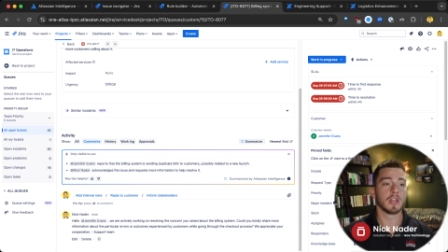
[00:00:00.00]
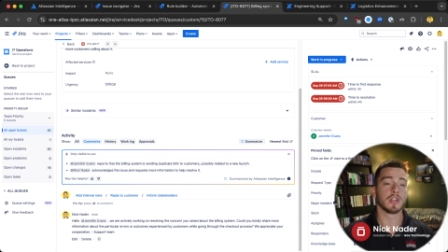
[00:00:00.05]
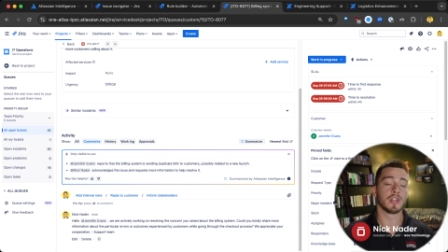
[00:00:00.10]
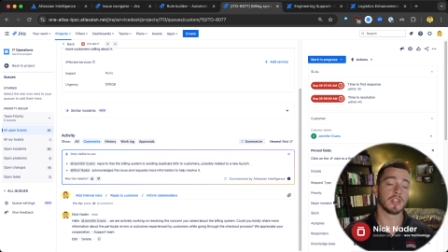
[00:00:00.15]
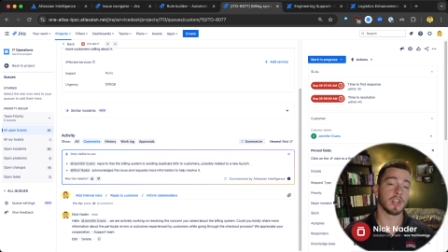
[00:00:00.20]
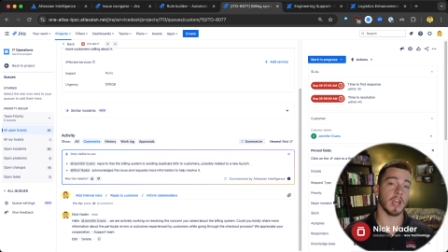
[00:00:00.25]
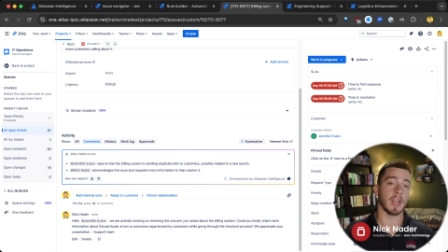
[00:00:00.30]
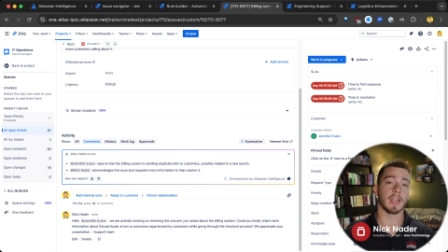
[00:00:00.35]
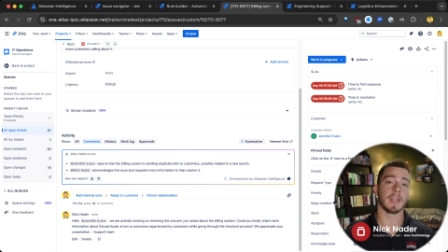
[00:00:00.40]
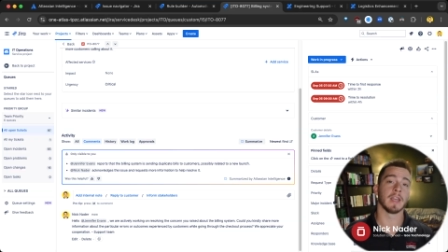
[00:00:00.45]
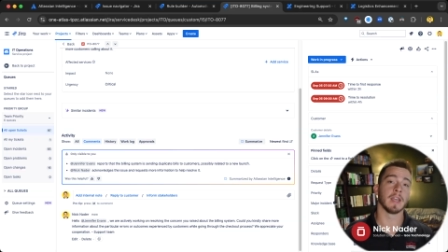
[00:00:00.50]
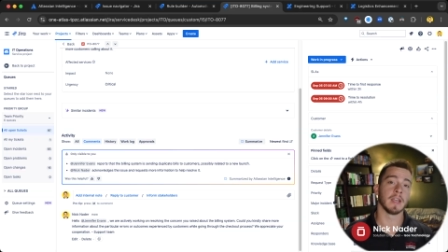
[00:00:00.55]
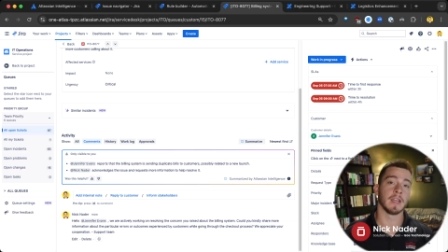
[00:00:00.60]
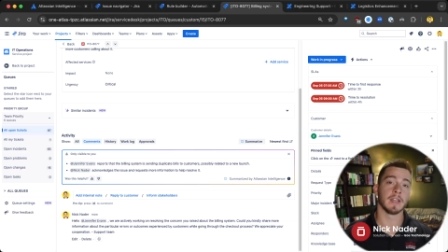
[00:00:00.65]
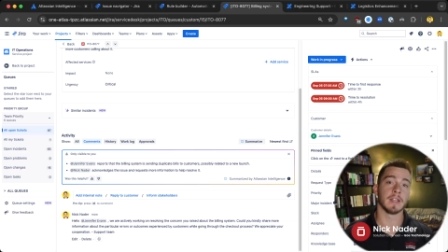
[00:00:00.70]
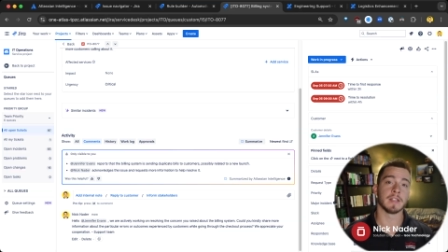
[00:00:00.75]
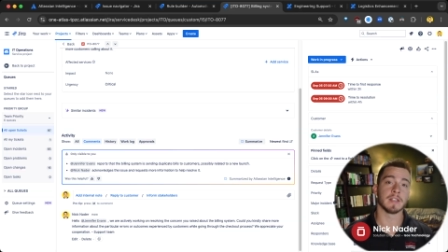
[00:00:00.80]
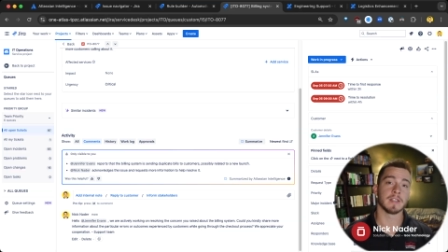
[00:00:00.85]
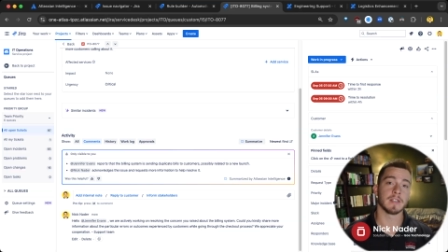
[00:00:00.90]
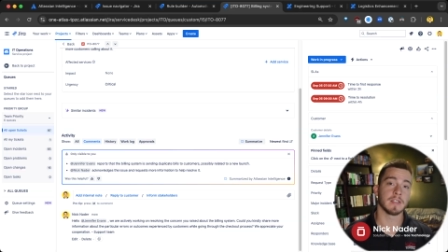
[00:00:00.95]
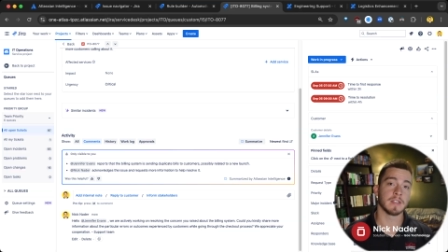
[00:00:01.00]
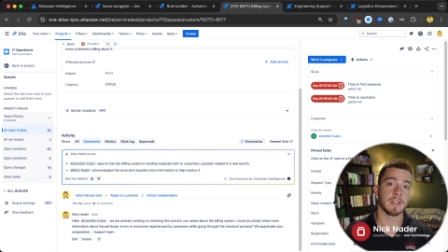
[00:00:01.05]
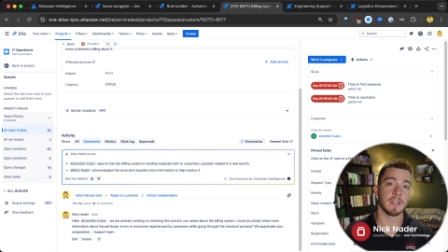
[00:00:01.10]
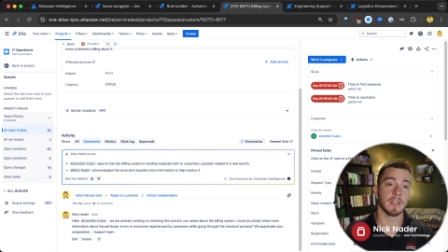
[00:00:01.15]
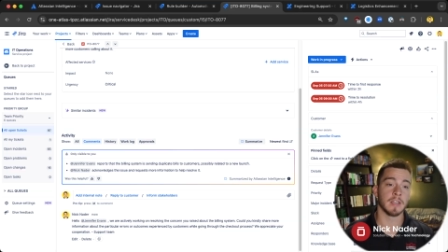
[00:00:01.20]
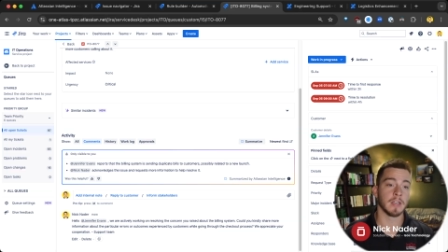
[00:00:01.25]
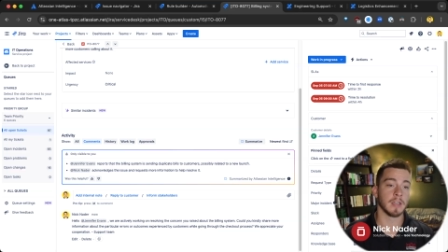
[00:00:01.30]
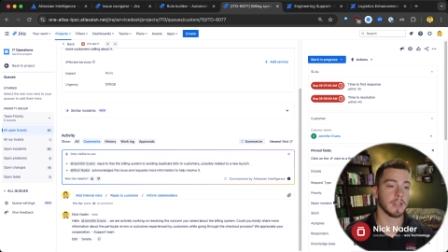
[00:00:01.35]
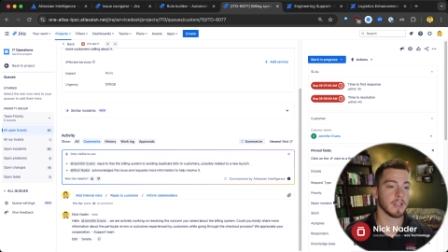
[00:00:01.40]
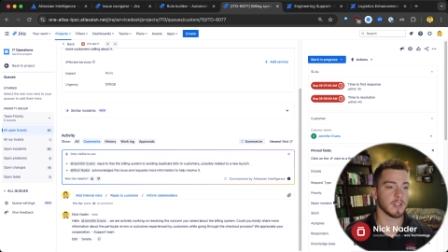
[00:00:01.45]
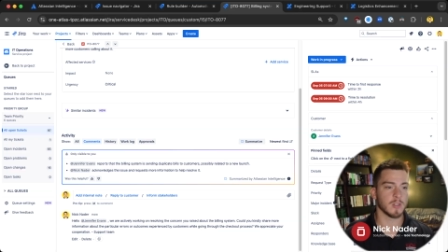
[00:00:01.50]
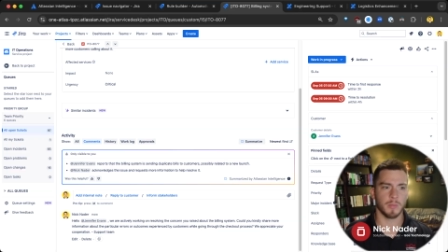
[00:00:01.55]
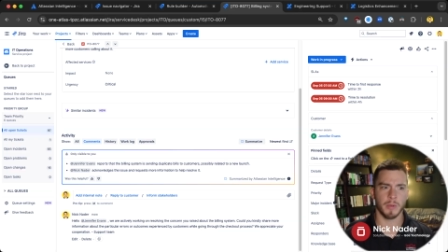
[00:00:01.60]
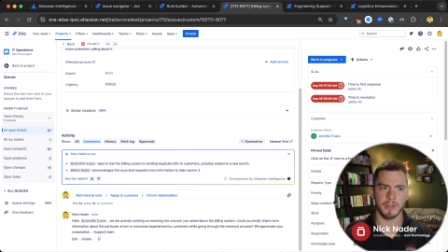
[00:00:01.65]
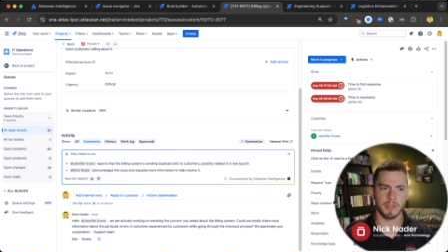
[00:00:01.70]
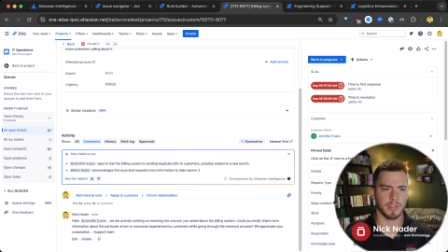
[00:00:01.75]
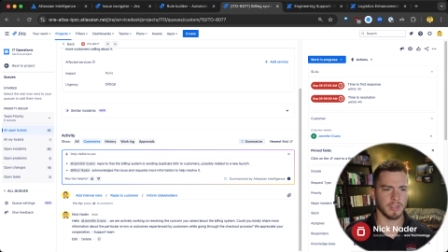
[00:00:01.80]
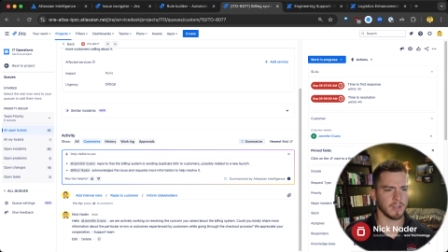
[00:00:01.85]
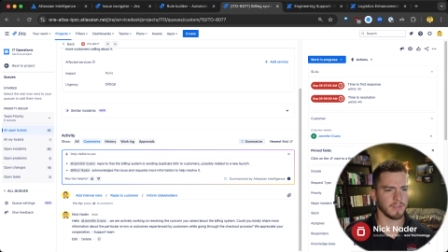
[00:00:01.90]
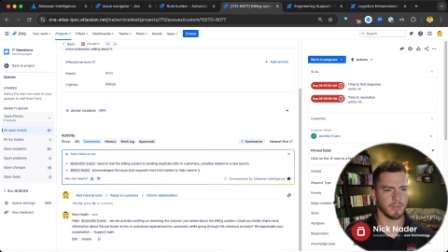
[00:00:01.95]
check in and see,
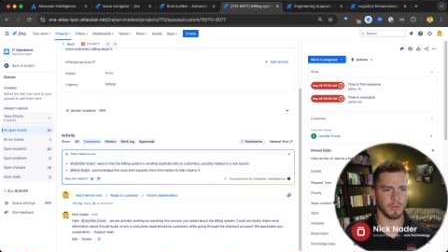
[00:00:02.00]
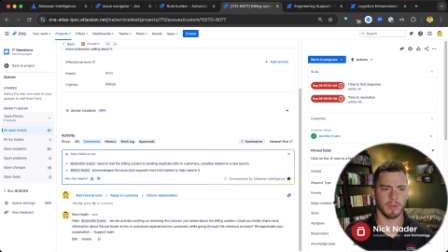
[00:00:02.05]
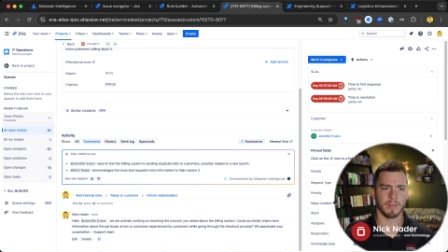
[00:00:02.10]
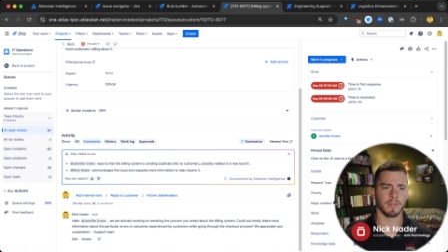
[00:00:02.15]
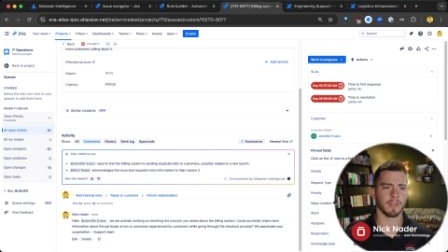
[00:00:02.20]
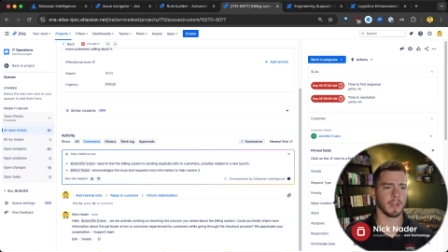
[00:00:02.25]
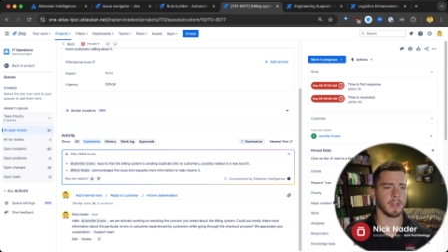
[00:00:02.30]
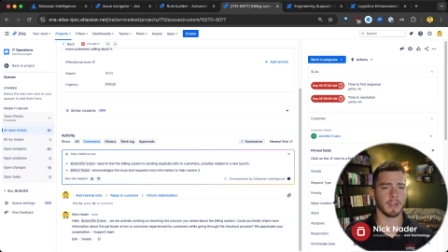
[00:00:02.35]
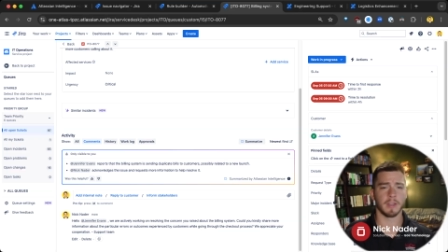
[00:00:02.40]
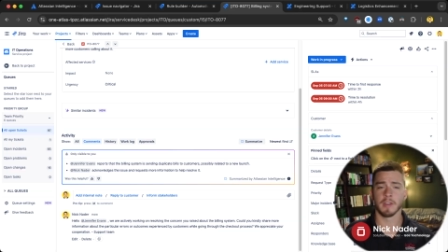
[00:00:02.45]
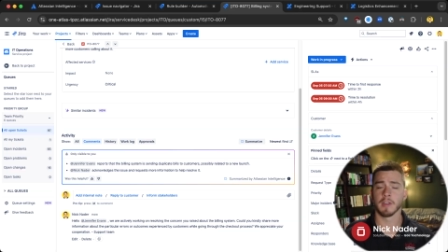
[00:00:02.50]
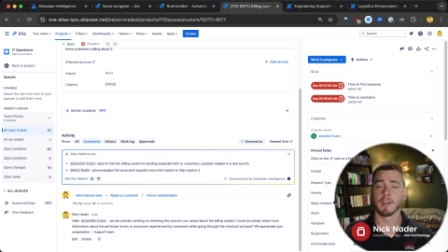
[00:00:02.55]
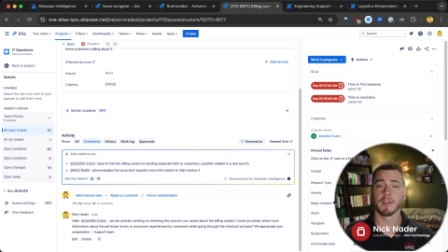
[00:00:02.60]
especially if you have like